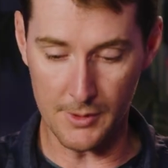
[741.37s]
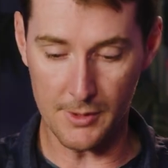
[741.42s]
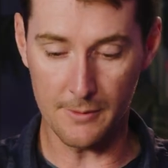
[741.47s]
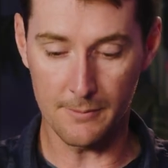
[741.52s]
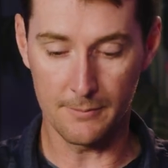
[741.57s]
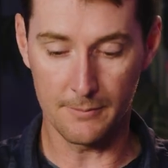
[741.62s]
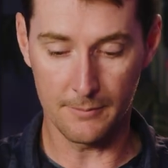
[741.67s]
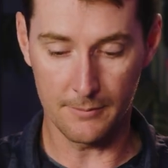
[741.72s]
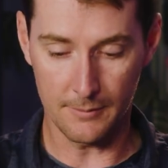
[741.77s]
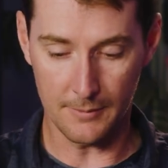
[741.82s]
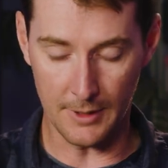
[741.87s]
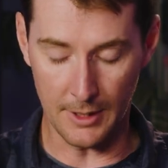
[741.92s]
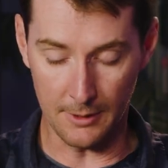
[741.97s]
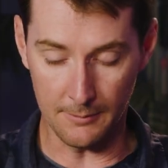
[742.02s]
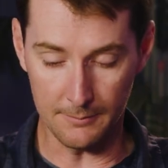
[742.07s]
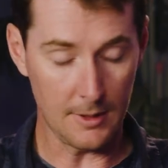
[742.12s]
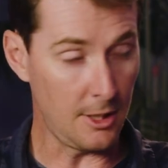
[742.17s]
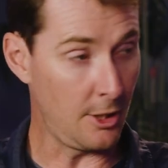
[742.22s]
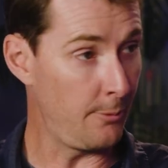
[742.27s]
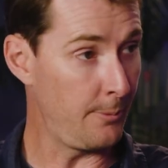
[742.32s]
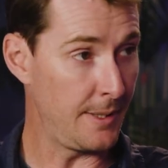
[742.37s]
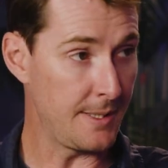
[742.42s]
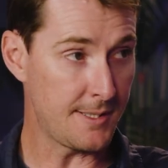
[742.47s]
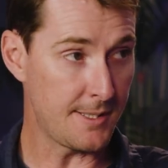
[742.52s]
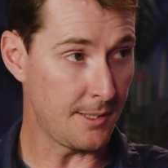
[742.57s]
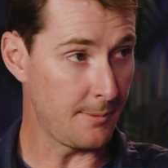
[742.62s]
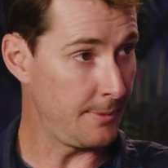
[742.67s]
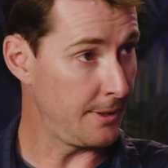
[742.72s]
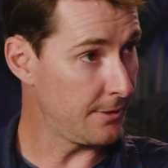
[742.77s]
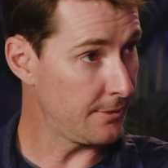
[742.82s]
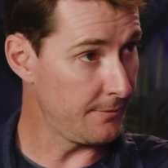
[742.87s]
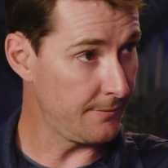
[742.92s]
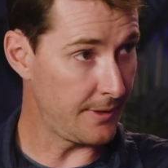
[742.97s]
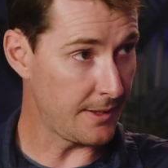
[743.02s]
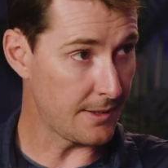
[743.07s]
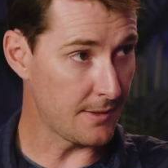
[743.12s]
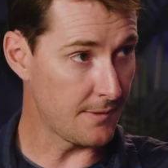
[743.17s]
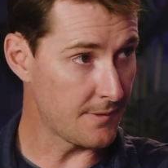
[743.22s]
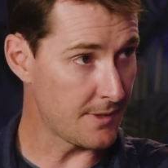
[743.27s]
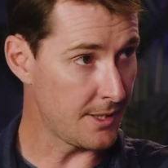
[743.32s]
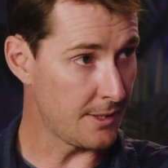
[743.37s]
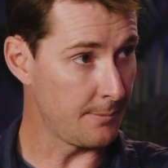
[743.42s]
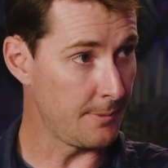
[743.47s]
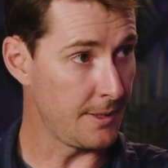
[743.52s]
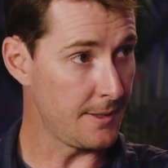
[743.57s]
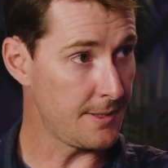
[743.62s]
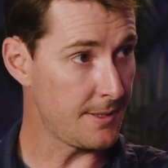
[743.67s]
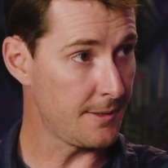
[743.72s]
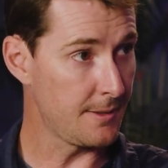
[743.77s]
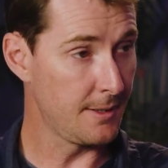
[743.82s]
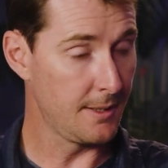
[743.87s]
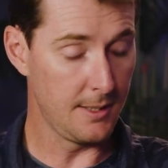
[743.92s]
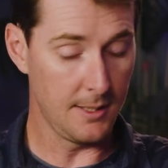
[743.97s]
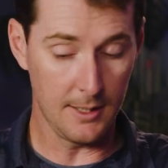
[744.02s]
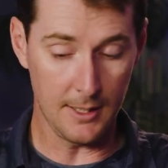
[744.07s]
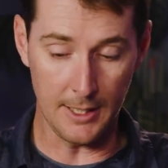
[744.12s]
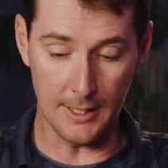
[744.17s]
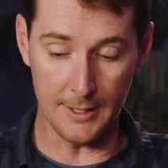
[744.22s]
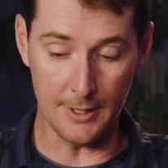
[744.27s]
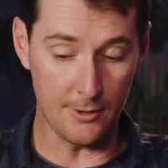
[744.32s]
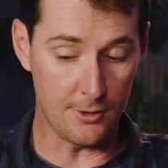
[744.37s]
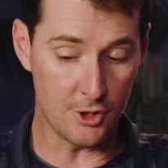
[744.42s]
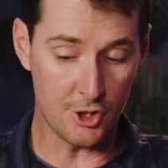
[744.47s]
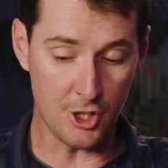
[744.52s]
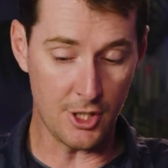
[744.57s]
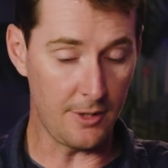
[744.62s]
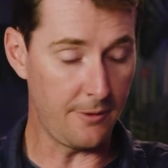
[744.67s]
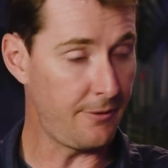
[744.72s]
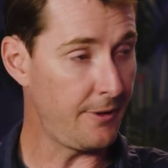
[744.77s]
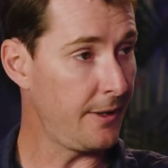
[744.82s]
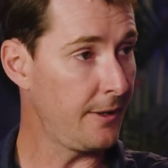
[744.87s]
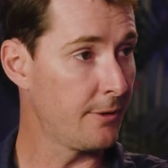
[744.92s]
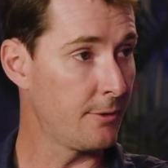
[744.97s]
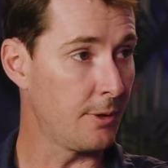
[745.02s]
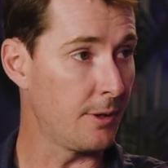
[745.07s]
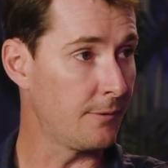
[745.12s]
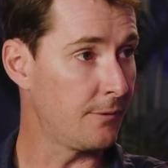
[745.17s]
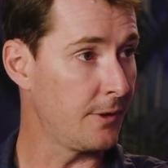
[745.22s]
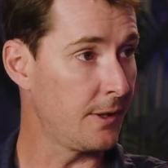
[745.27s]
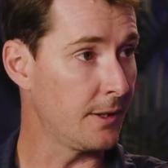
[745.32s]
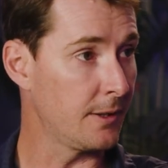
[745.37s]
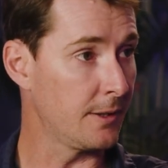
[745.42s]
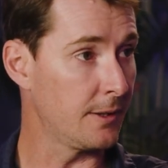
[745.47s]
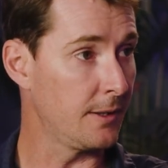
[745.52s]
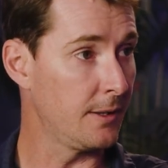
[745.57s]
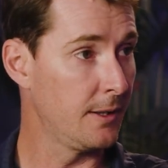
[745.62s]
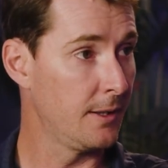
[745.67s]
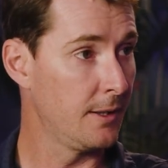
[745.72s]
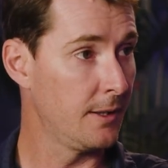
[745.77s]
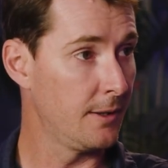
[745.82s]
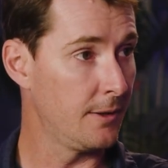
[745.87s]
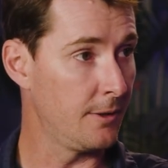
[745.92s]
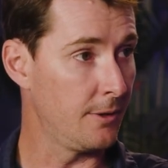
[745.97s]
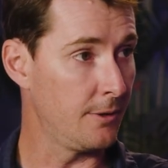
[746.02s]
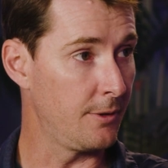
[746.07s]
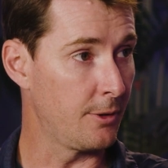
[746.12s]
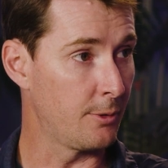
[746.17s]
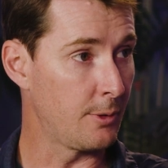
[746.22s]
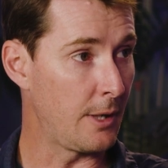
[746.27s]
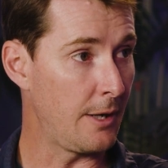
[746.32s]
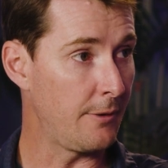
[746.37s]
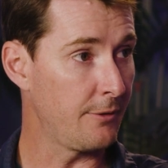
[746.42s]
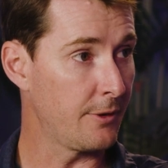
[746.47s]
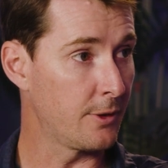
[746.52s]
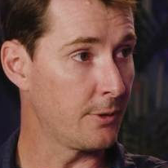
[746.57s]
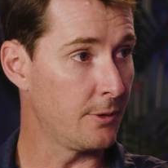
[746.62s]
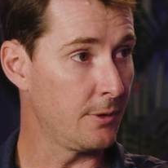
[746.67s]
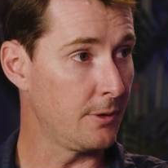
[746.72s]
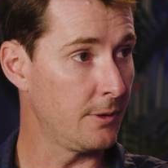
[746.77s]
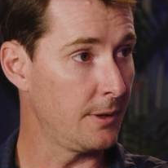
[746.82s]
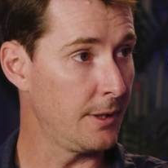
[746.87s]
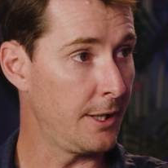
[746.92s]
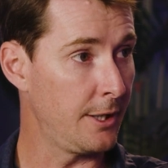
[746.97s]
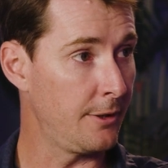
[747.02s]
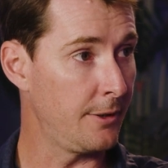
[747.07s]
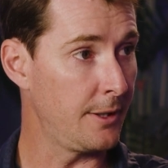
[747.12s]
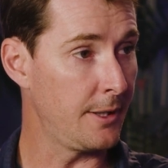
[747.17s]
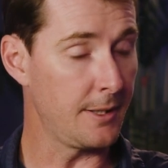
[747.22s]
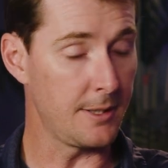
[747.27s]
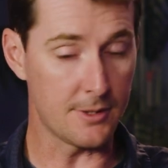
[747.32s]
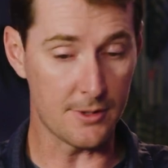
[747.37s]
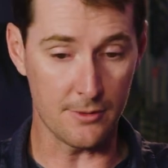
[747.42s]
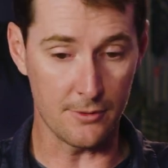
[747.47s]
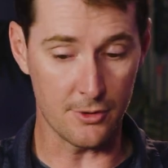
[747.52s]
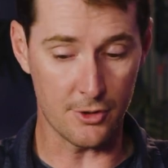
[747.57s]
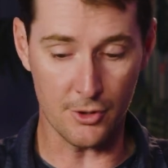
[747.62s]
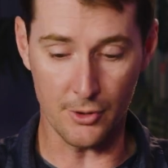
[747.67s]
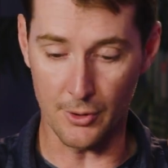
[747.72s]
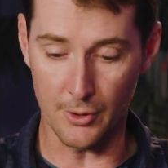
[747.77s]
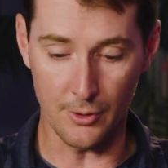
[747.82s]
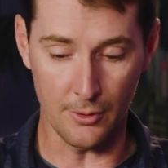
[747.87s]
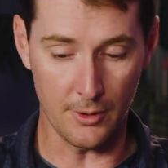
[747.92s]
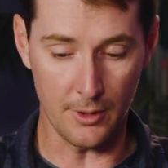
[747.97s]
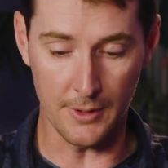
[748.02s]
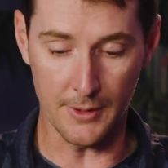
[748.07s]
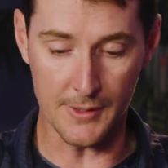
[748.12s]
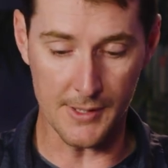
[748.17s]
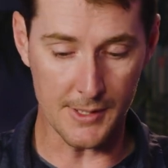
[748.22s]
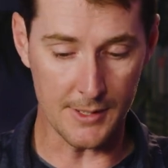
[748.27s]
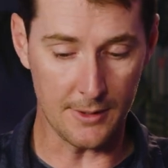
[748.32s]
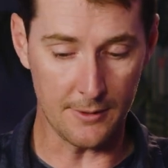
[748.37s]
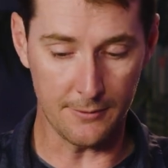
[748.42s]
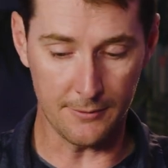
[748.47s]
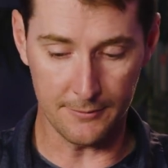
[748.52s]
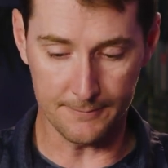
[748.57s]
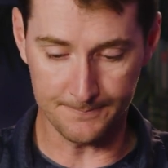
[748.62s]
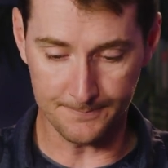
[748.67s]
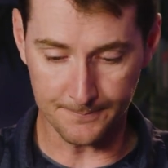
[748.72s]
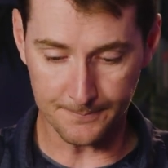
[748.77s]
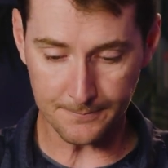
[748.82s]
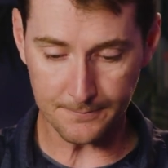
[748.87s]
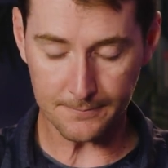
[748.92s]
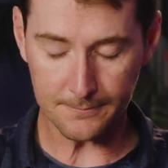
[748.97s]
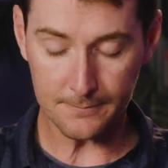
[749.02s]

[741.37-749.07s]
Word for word: winds. Yep. Air SIGMET, convective SIGMETs. Yep. And then the GFA, quite frankly, the, the graphical area that's going to show you all this stuff. Mm -hmm.